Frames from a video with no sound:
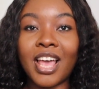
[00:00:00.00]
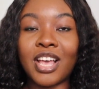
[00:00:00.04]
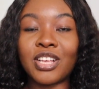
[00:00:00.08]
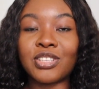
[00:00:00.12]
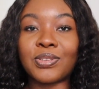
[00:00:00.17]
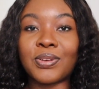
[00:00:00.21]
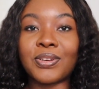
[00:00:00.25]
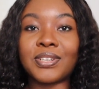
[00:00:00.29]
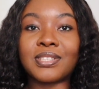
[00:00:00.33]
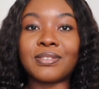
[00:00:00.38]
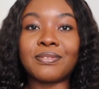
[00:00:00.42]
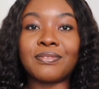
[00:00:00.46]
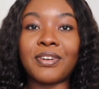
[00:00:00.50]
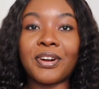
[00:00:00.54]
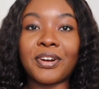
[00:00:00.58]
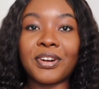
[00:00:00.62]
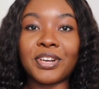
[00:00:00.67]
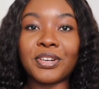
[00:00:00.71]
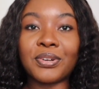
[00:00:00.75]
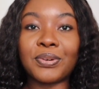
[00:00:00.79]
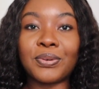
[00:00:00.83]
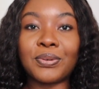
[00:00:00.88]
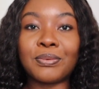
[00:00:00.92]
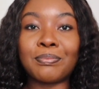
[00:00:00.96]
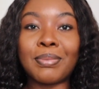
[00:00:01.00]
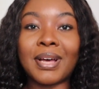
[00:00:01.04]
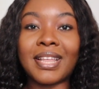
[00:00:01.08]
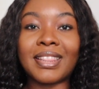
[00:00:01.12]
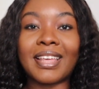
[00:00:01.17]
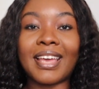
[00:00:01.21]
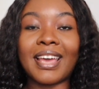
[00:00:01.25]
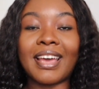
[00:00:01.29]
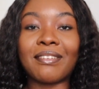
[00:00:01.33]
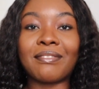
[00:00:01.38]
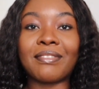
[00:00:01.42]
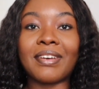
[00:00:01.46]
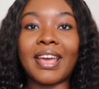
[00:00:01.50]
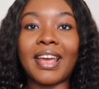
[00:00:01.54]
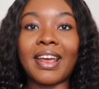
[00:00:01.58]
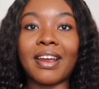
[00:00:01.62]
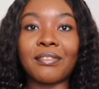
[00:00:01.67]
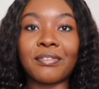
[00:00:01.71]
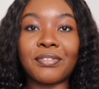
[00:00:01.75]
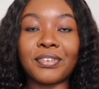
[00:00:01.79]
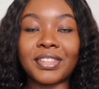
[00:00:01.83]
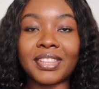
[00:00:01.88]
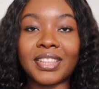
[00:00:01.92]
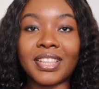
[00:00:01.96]
so it's very good. But they have
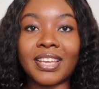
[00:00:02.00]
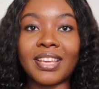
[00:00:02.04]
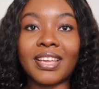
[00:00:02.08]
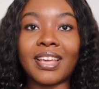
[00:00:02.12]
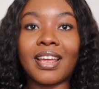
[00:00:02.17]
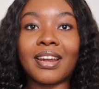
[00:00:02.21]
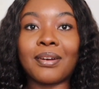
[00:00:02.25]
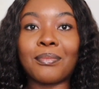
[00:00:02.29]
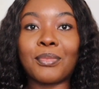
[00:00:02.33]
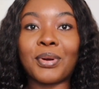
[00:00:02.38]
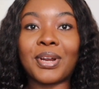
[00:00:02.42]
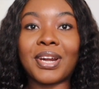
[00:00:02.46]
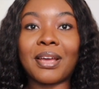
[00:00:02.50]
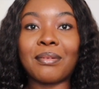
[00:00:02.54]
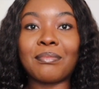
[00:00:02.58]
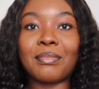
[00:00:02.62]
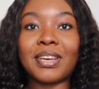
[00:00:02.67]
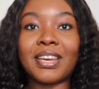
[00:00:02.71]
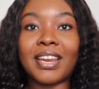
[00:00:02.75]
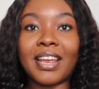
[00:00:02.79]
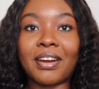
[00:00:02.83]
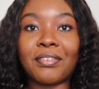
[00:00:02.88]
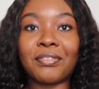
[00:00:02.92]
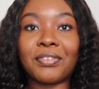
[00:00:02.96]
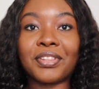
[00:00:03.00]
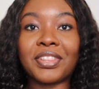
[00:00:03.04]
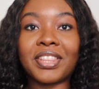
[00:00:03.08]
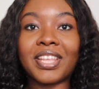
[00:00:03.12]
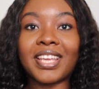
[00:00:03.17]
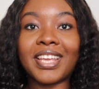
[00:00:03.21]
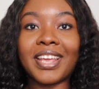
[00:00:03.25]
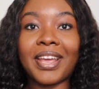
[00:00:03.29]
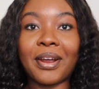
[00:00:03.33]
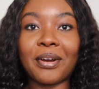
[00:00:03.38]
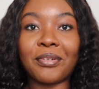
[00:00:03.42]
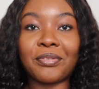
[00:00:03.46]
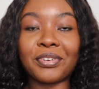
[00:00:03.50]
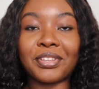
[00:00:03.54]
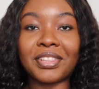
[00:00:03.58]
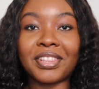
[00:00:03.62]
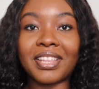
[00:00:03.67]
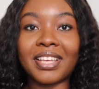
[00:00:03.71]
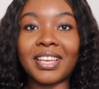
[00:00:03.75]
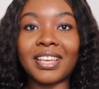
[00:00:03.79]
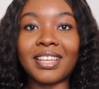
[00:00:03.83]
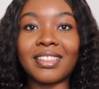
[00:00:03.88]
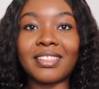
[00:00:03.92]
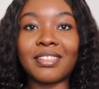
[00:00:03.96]
everything, and when I mean everything,
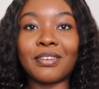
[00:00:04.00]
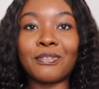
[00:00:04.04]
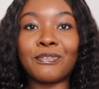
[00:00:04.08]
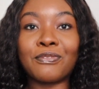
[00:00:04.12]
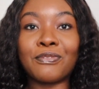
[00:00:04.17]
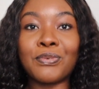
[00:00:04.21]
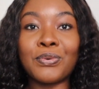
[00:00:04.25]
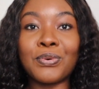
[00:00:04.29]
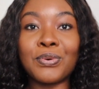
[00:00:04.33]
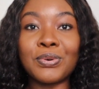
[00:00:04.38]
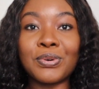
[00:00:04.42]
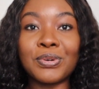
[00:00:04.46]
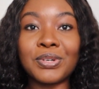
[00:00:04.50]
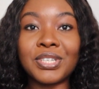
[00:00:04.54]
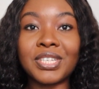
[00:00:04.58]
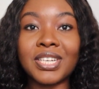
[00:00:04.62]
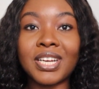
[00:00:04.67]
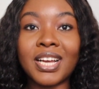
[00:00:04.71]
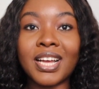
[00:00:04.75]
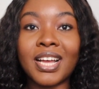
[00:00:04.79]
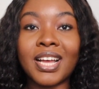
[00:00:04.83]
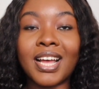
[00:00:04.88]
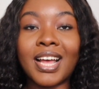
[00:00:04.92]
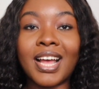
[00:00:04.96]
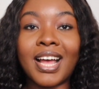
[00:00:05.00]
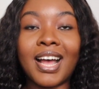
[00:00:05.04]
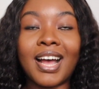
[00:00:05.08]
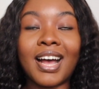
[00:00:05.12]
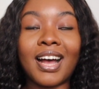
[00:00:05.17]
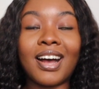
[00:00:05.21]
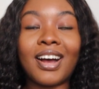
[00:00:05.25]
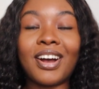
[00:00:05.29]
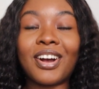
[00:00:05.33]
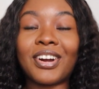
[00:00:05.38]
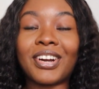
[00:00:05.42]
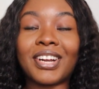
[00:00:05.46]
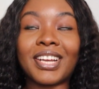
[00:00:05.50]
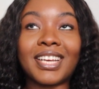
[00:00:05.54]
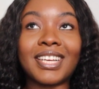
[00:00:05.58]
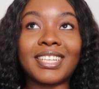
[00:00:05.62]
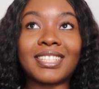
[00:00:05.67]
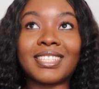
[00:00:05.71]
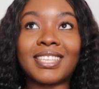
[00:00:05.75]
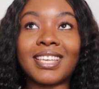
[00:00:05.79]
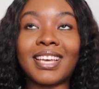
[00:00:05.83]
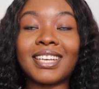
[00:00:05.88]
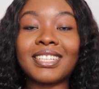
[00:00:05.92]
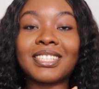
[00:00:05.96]
the food,
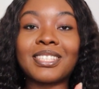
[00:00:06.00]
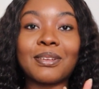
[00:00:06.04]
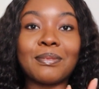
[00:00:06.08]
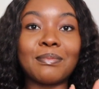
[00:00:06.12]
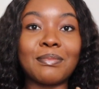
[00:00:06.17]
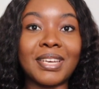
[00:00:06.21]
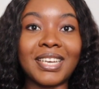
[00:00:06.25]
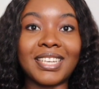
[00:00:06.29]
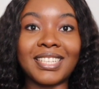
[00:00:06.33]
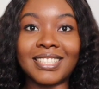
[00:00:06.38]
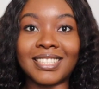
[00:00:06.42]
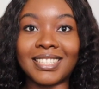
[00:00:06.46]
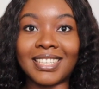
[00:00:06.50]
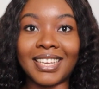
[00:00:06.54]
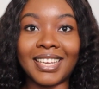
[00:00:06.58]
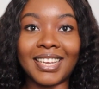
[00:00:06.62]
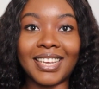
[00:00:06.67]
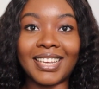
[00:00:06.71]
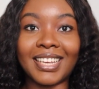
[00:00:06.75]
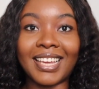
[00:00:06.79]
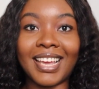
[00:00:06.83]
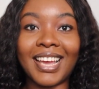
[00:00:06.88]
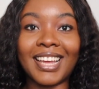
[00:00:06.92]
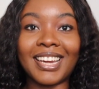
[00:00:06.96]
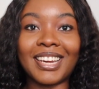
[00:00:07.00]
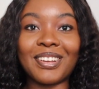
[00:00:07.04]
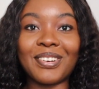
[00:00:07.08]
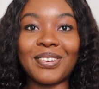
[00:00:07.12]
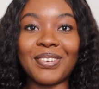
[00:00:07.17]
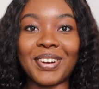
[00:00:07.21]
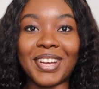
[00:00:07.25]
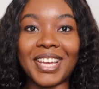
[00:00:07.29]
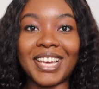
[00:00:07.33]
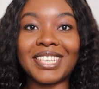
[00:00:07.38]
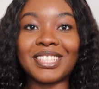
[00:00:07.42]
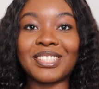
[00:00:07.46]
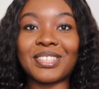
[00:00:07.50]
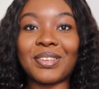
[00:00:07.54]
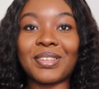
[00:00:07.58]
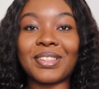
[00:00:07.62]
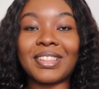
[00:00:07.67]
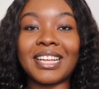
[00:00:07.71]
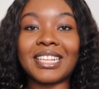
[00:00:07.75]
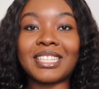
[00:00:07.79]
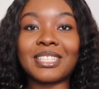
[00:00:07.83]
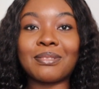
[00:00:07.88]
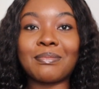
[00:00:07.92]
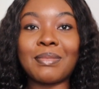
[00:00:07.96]
it's amazing. Anyway, so
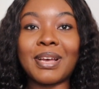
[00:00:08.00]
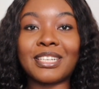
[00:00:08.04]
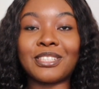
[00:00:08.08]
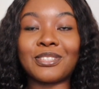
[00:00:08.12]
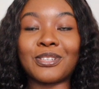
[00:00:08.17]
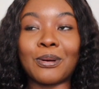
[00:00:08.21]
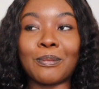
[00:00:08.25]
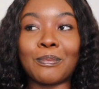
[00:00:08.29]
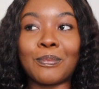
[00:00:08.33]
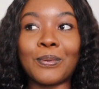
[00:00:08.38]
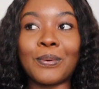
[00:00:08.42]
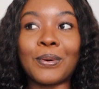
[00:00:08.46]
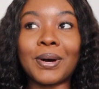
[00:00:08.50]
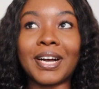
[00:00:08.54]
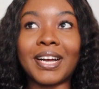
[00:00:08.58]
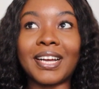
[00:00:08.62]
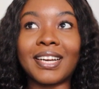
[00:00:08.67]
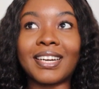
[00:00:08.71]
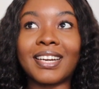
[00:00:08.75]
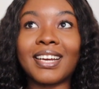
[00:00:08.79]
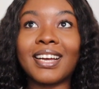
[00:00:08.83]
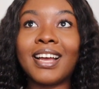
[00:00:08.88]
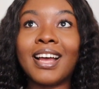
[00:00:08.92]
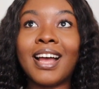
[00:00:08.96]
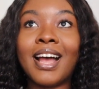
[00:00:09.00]
that's my top 1.